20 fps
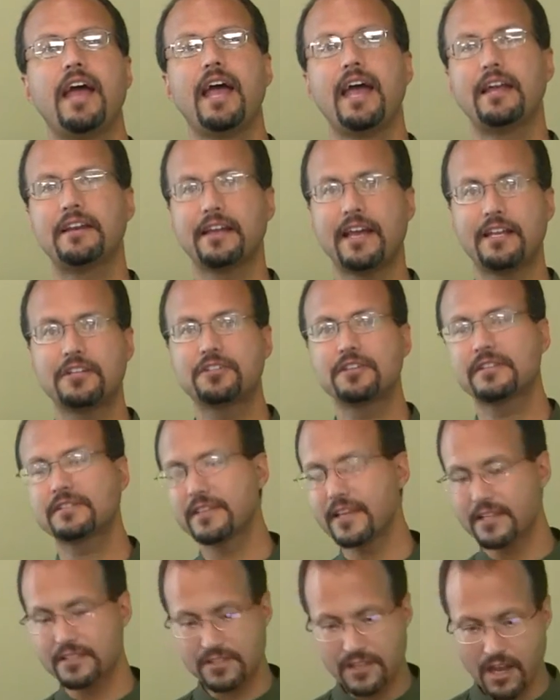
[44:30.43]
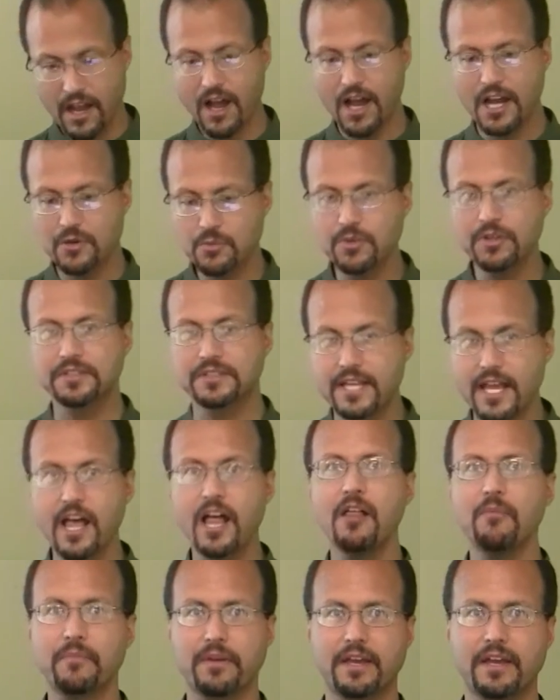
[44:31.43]
And she says, God will
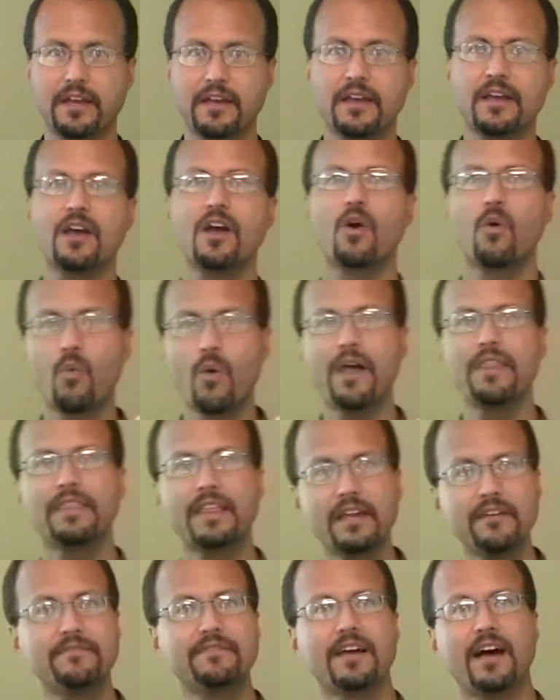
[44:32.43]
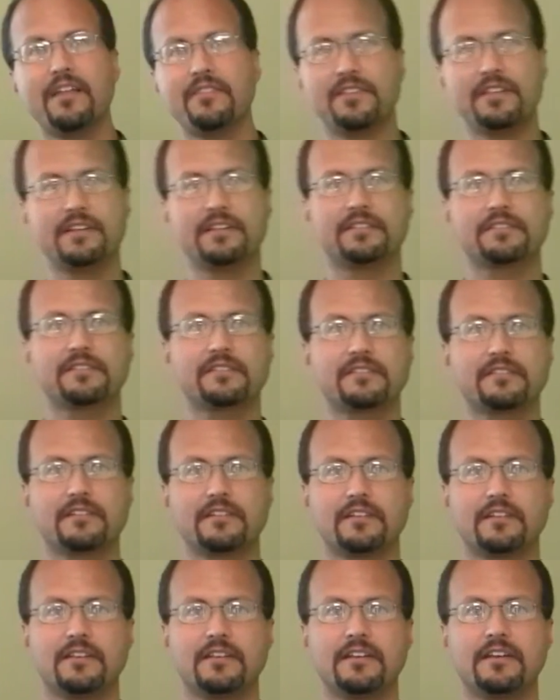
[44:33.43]
tell me when they've done this.
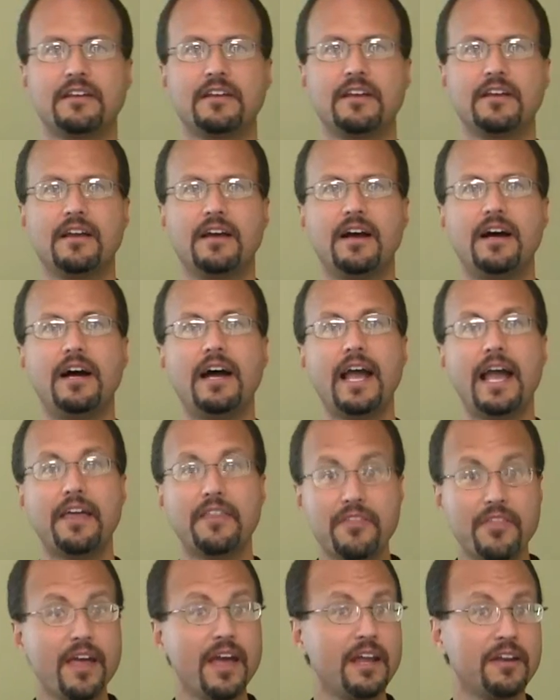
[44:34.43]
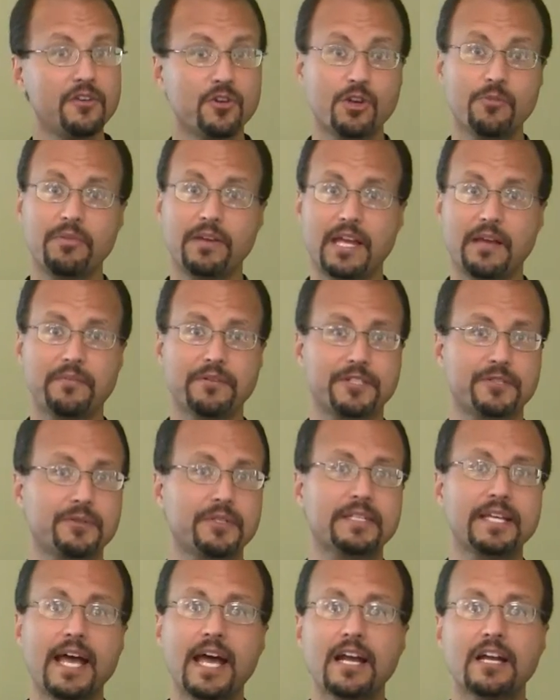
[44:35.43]
And then you'll be able to
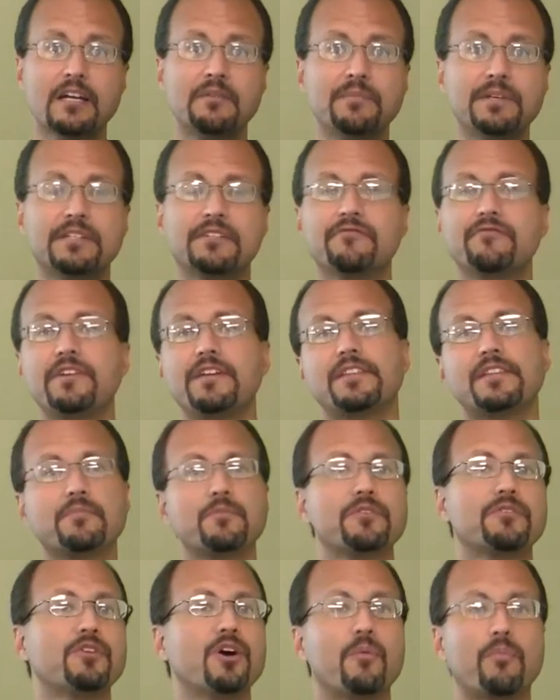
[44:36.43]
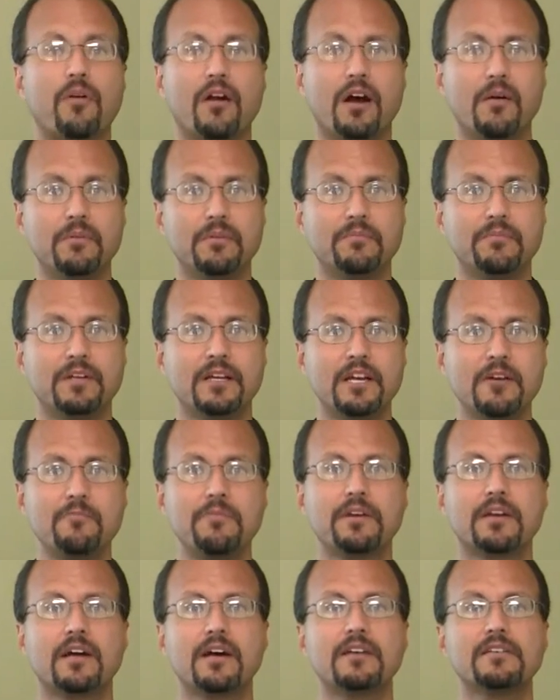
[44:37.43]
attack them and defeat them with no problem,
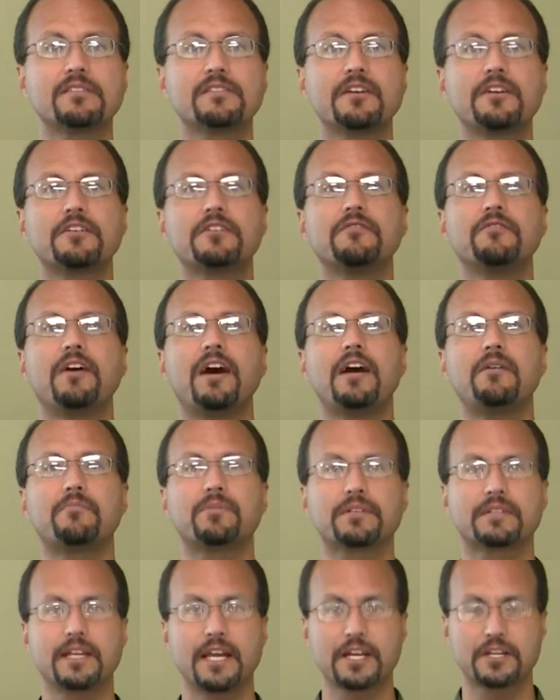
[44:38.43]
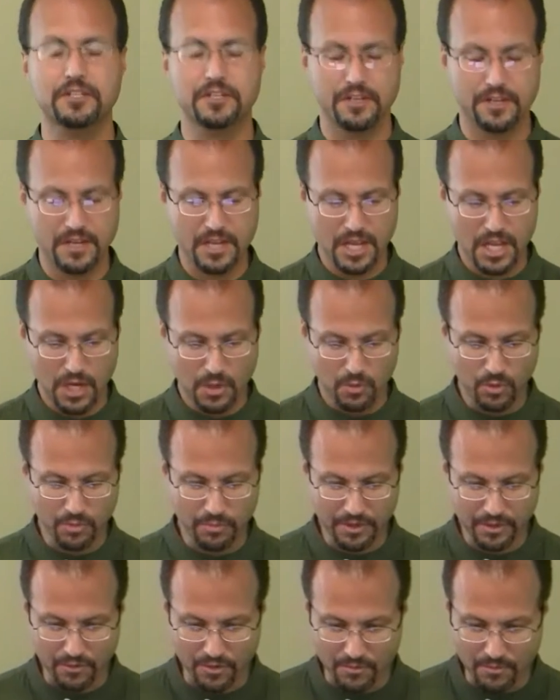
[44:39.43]
because their divine protection will
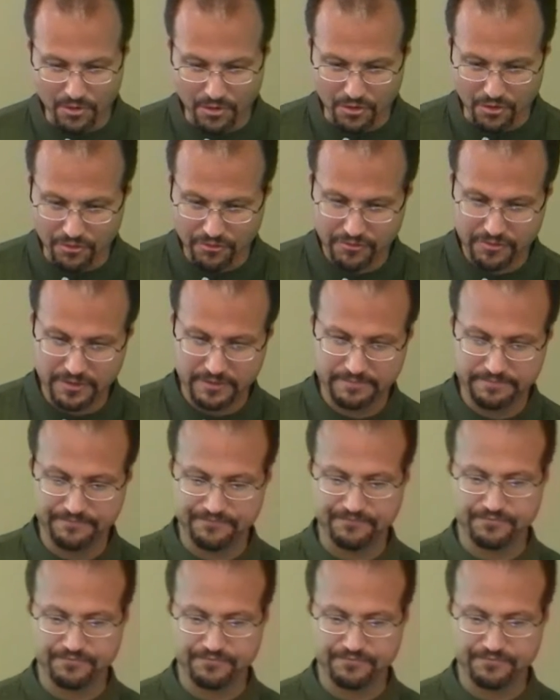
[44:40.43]
be removed.